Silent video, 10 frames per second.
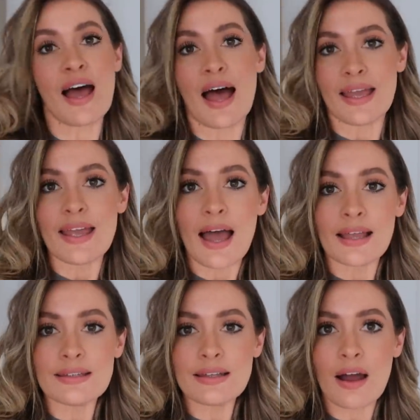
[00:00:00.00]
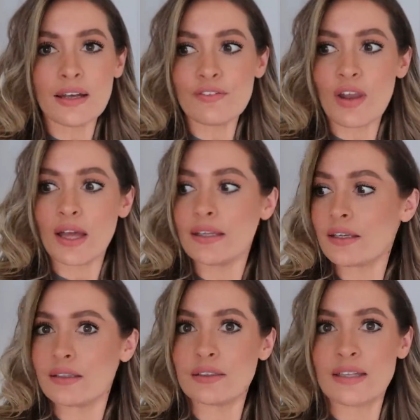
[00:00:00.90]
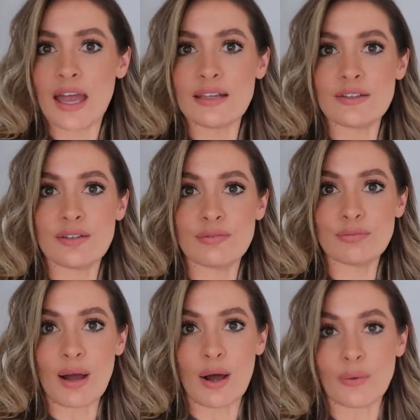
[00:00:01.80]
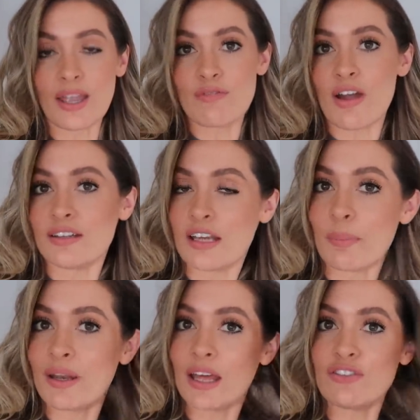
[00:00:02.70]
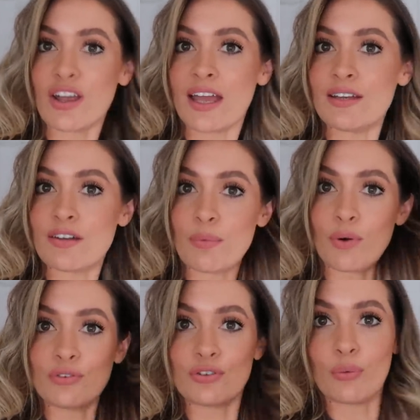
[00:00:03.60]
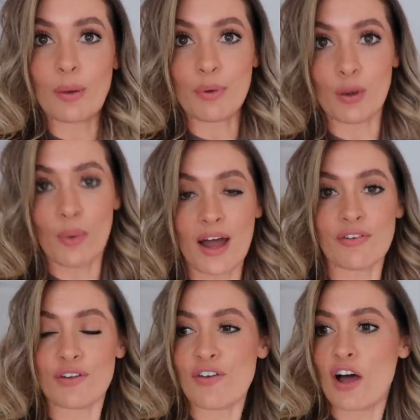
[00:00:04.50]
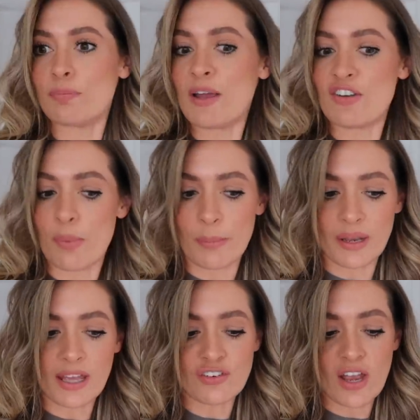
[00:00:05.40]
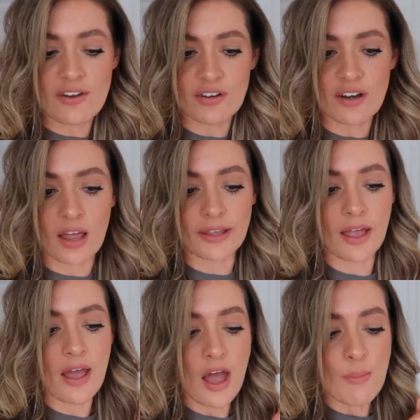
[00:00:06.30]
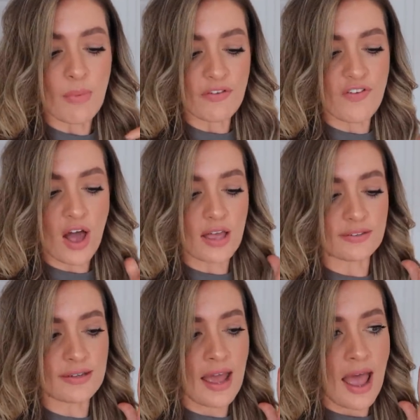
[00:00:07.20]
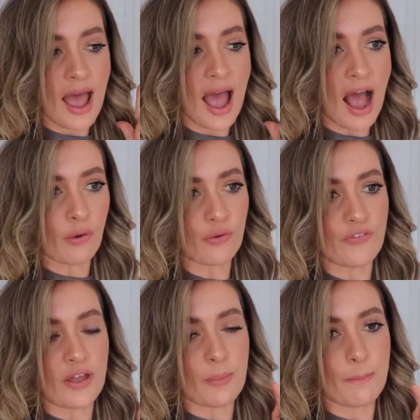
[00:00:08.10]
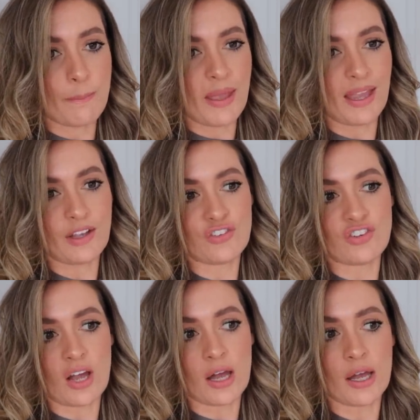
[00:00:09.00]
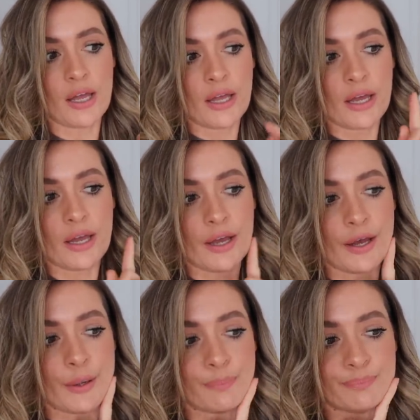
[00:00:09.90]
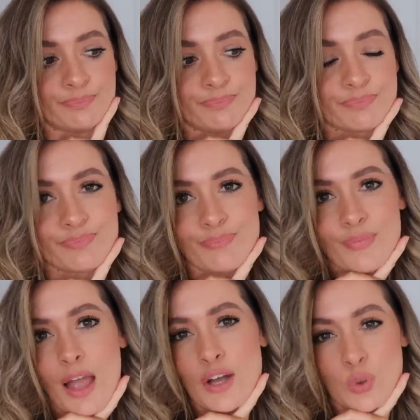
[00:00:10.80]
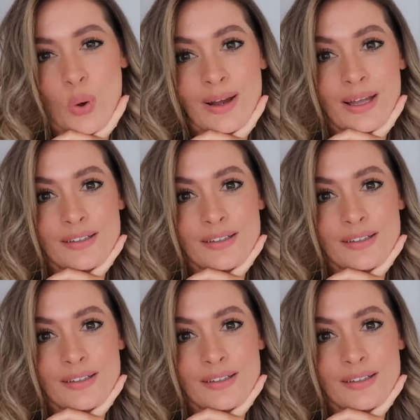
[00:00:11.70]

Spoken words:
day and kind of like get ready? I'm gonna get changed. I'm not sure what I'm gonna wear for the first picture, but I'm gonna get changed into like my first outfit picture. I'd quite